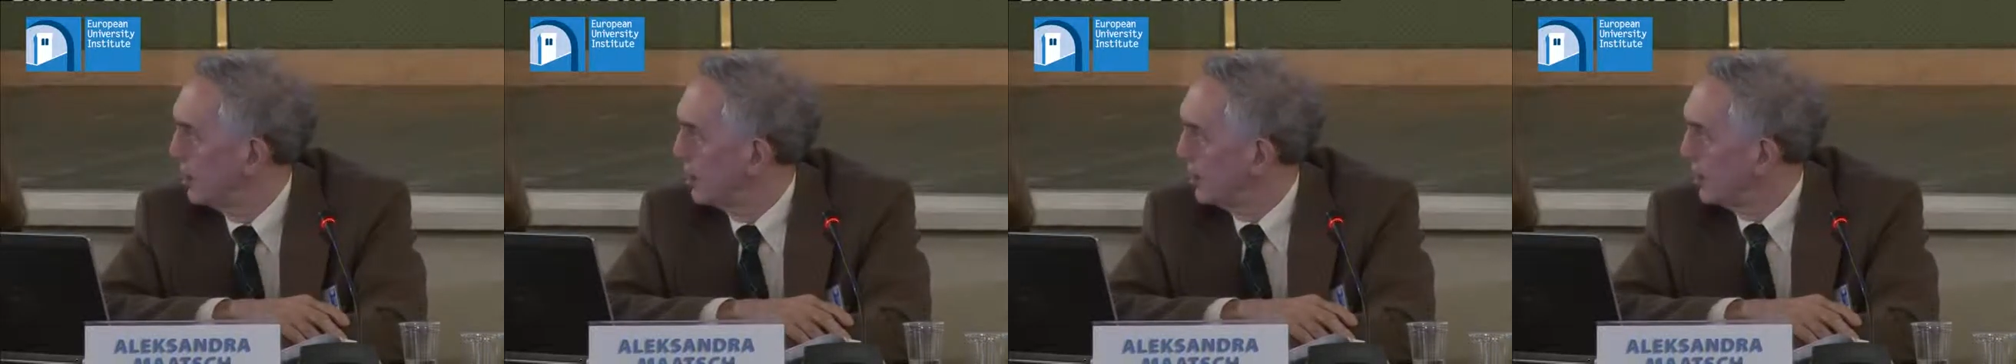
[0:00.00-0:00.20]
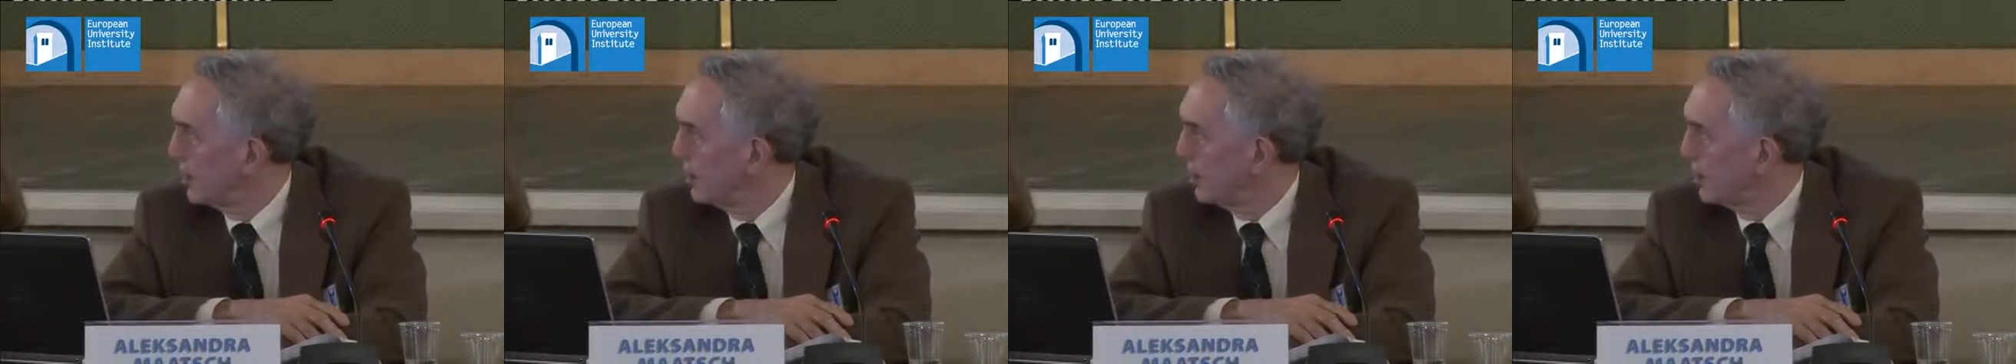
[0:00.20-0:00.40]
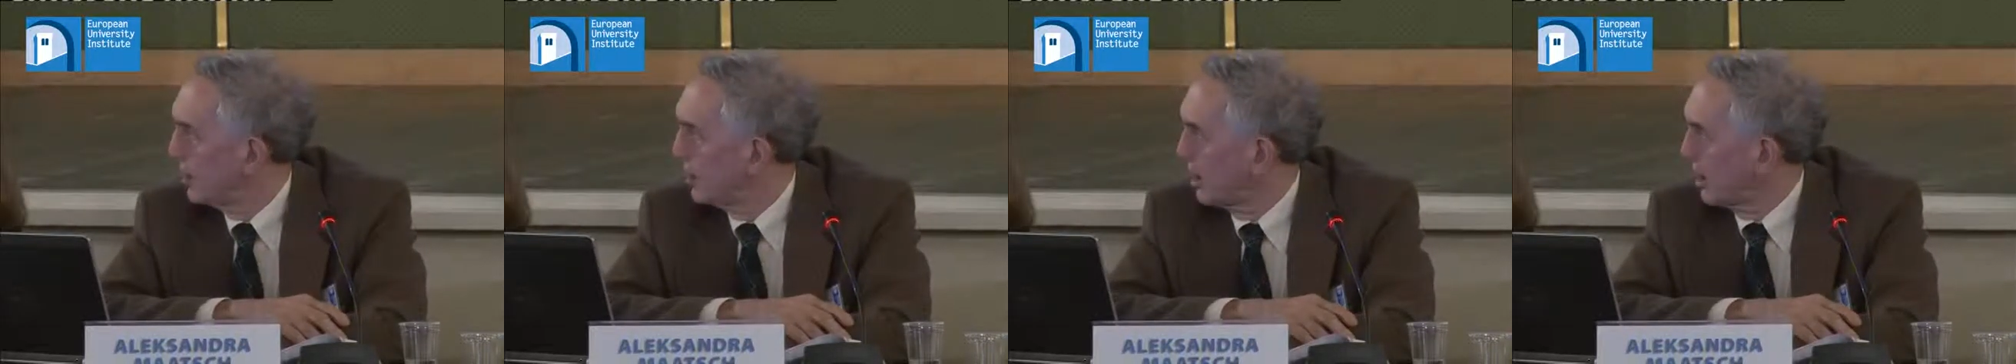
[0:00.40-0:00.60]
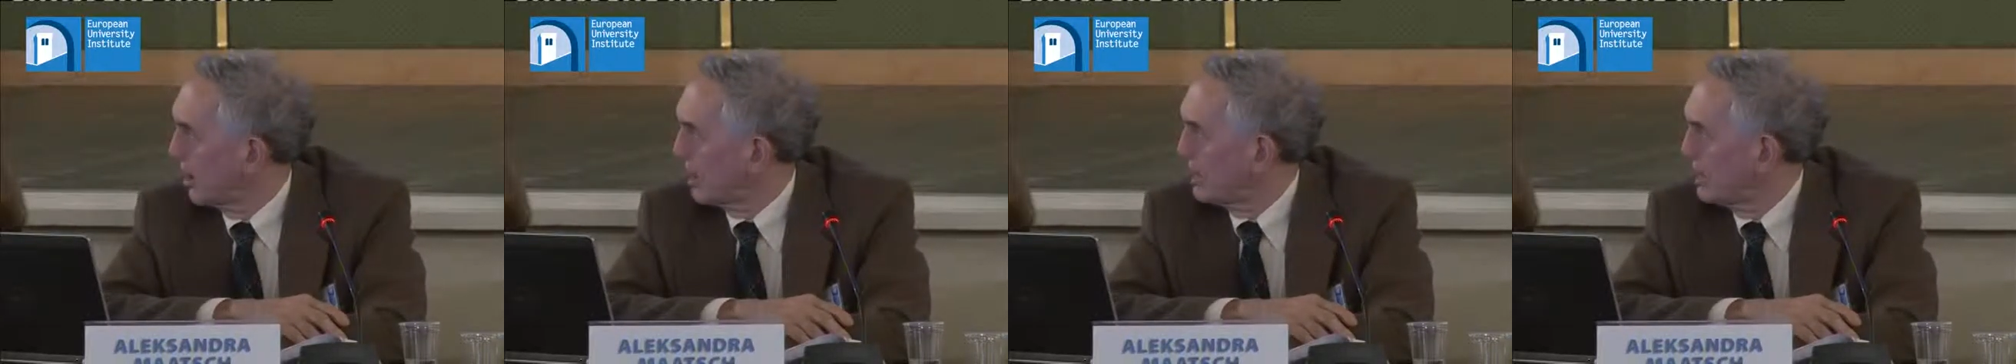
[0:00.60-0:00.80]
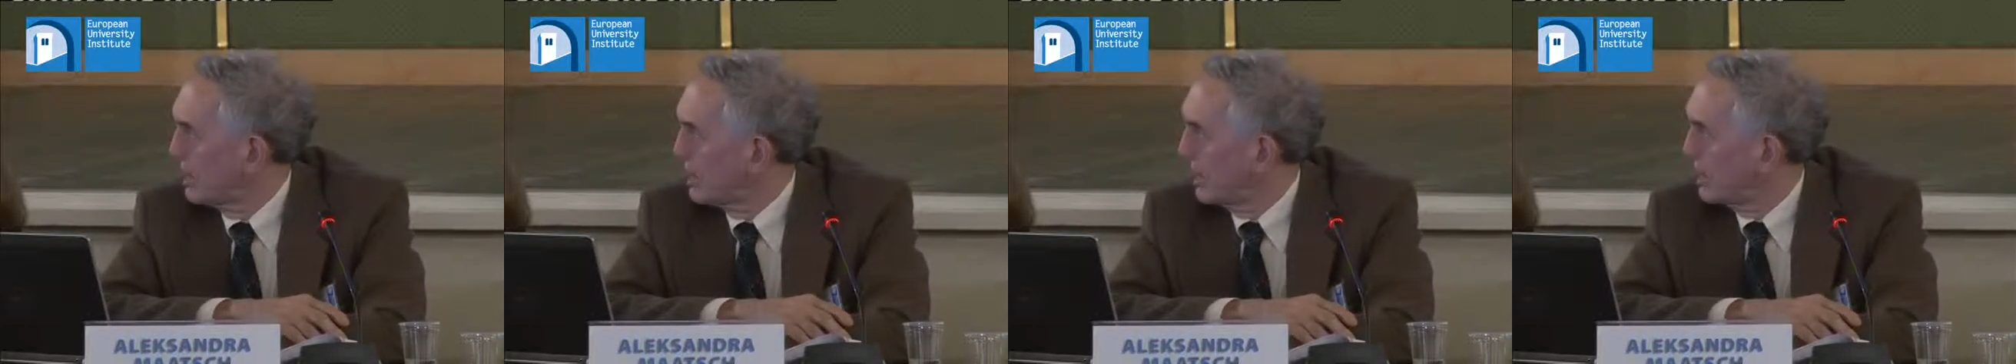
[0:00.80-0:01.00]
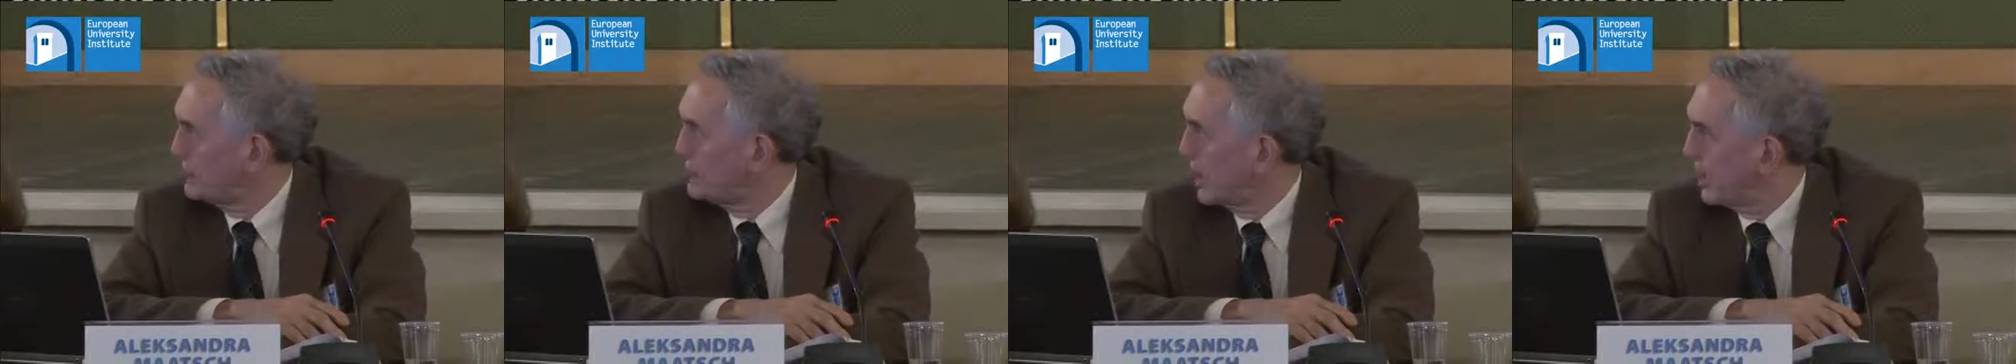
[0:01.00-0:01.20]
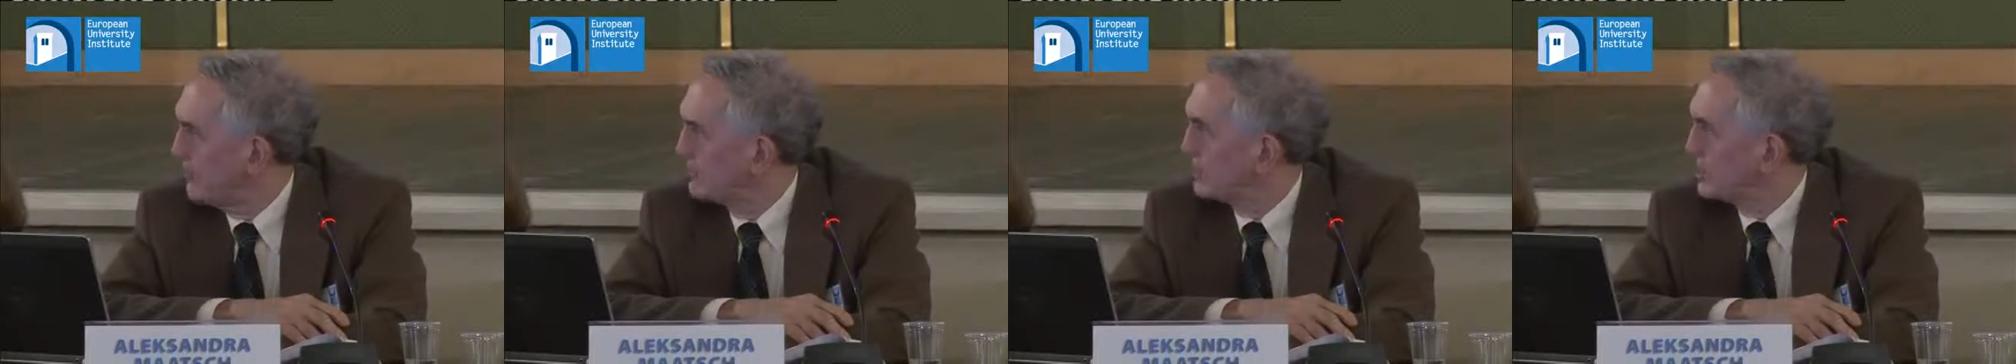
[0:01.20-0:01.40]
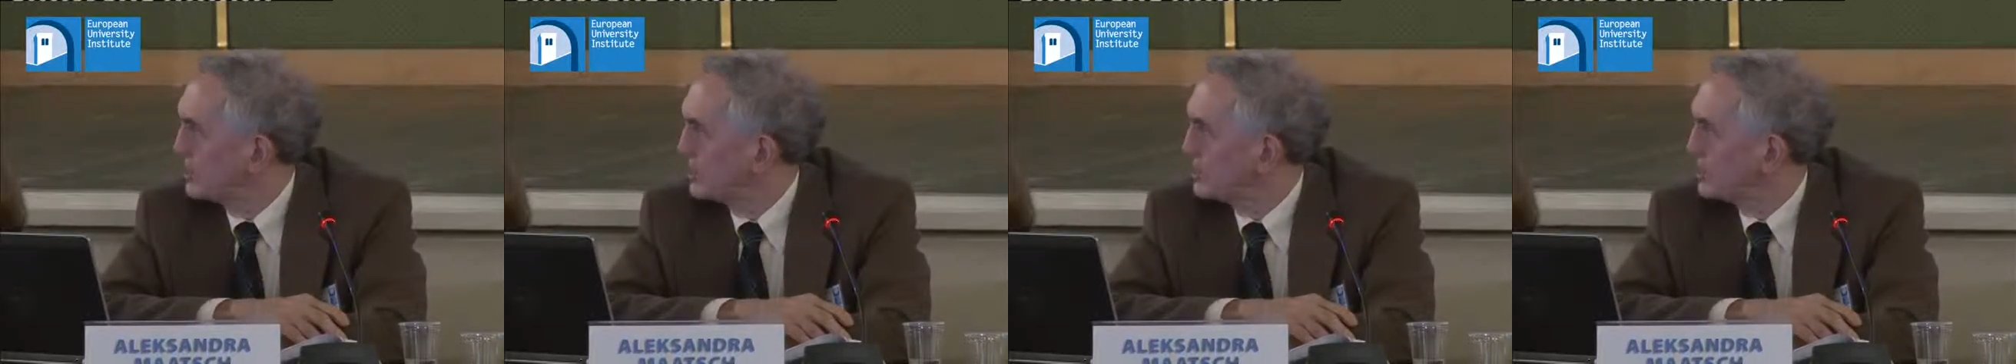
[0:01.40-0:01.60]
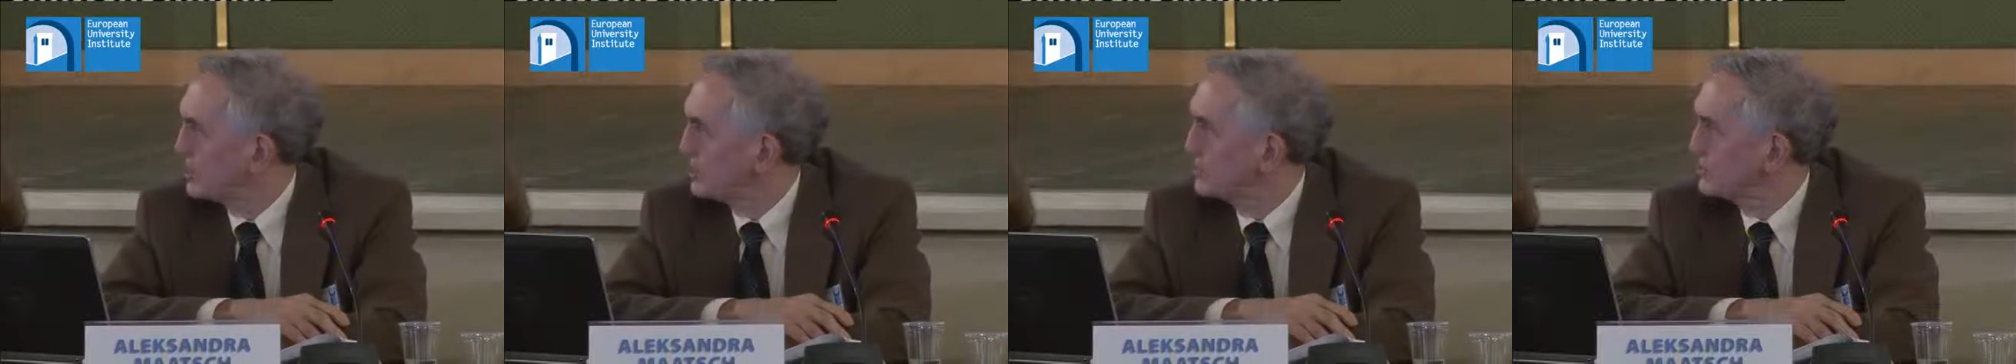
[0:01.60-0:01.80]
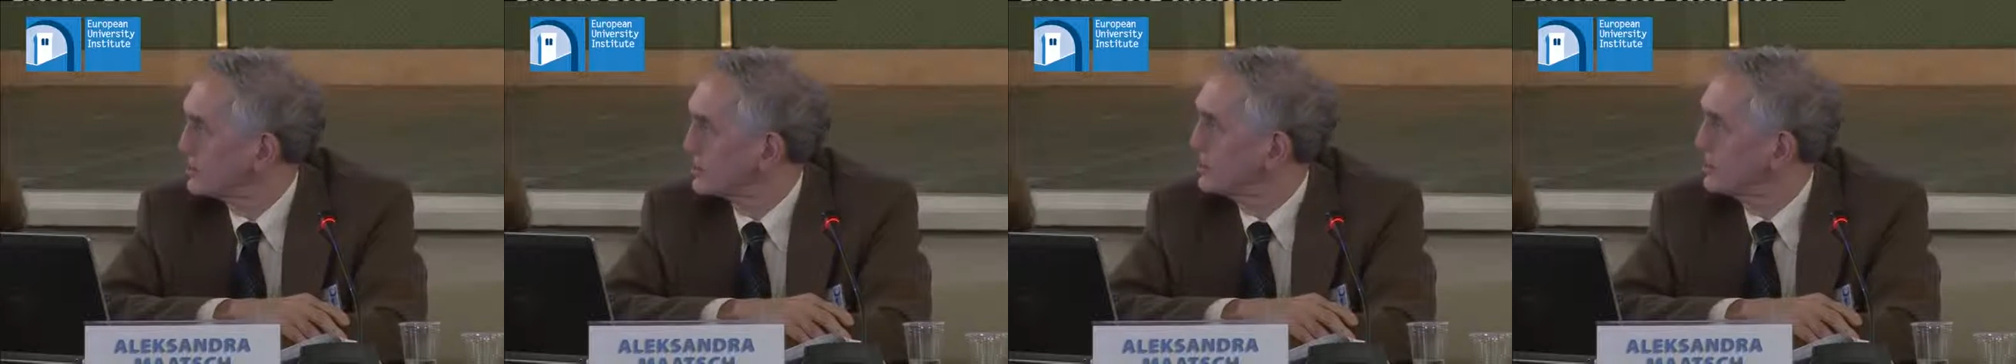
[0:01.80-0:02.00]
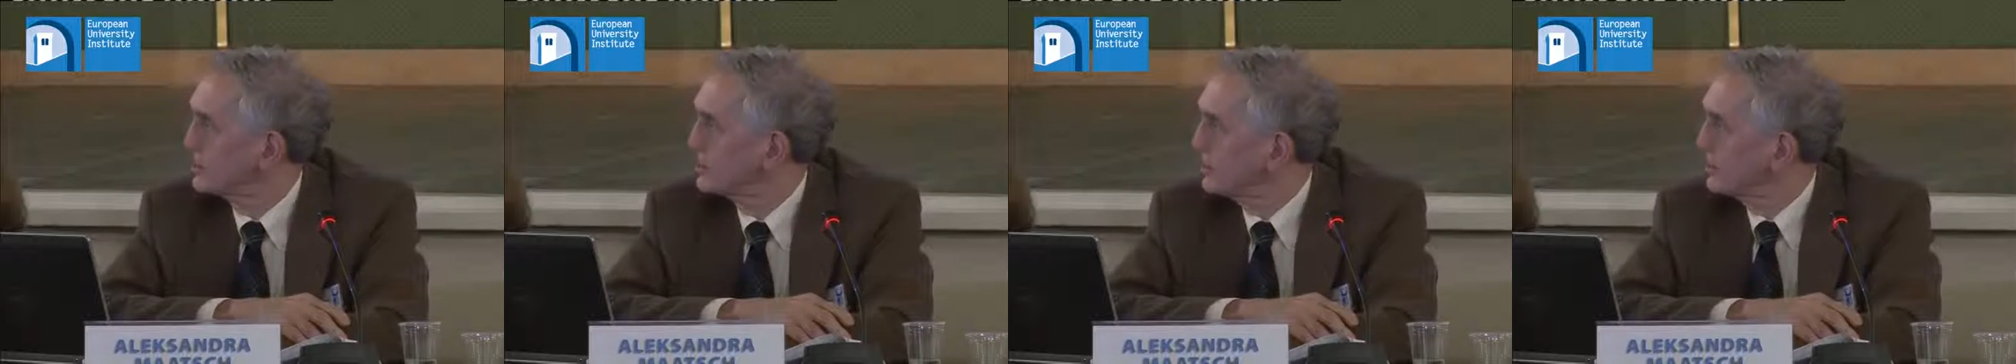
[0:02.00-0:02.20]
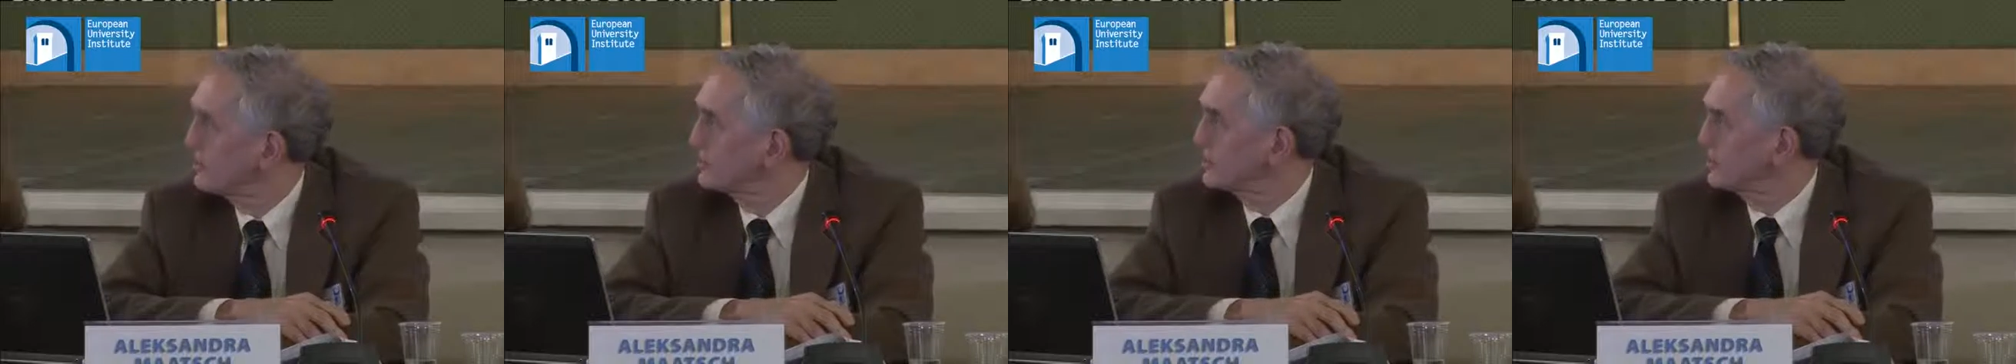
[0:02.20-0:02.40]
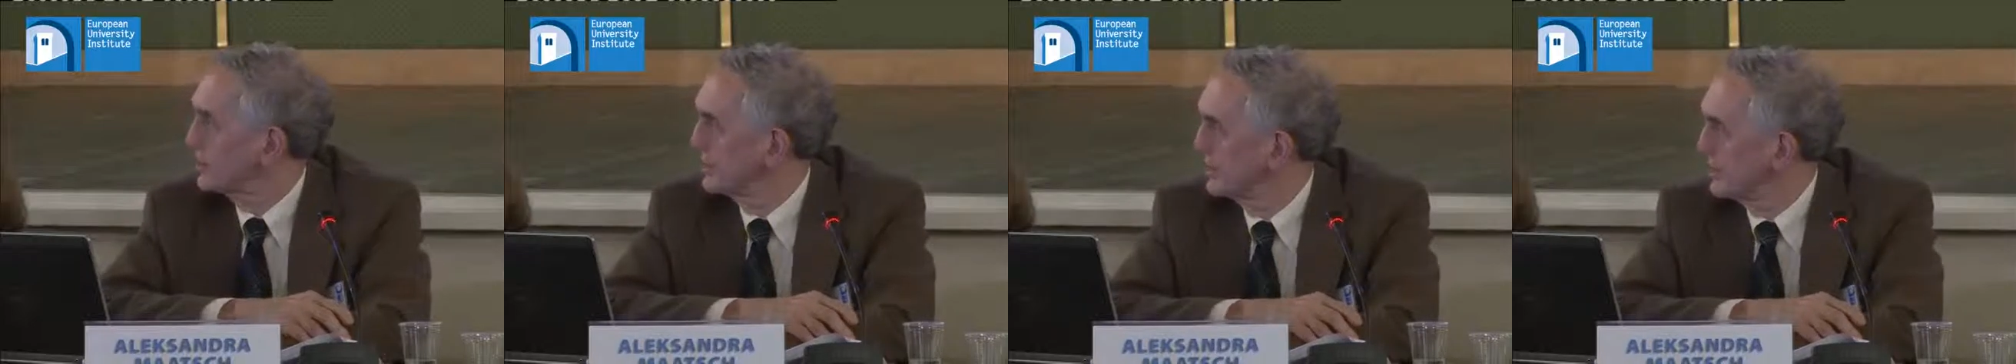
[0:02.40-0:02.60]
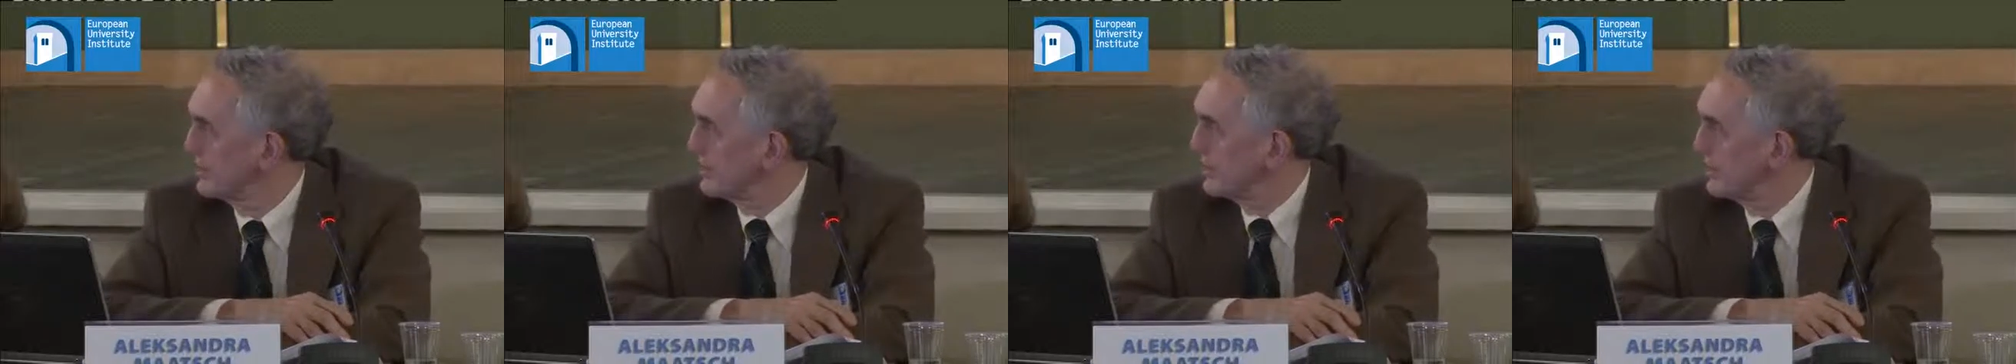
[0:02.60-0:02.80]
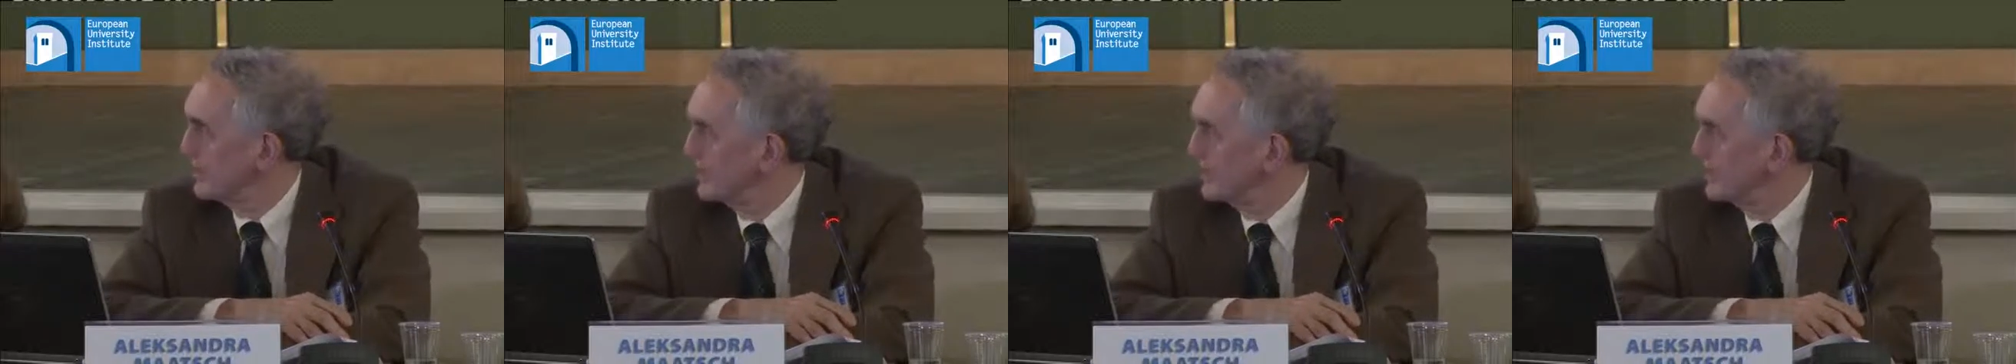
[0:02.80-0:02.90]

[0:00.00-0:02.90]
or an ever closer union,